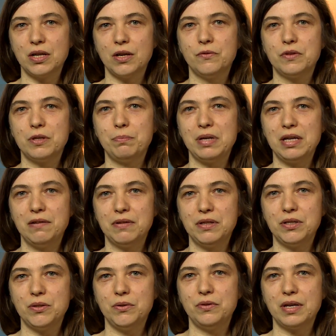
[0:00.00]
over the period
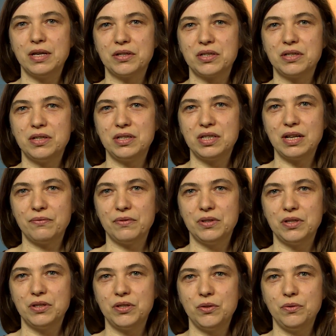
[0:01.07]
2007
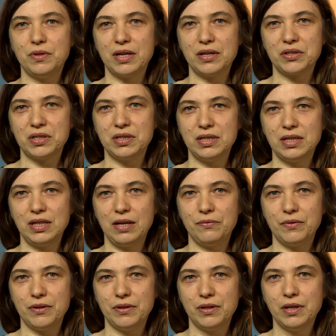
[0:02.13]
to
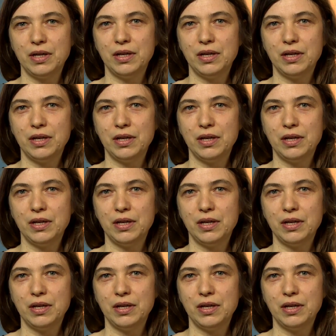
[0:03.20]
2011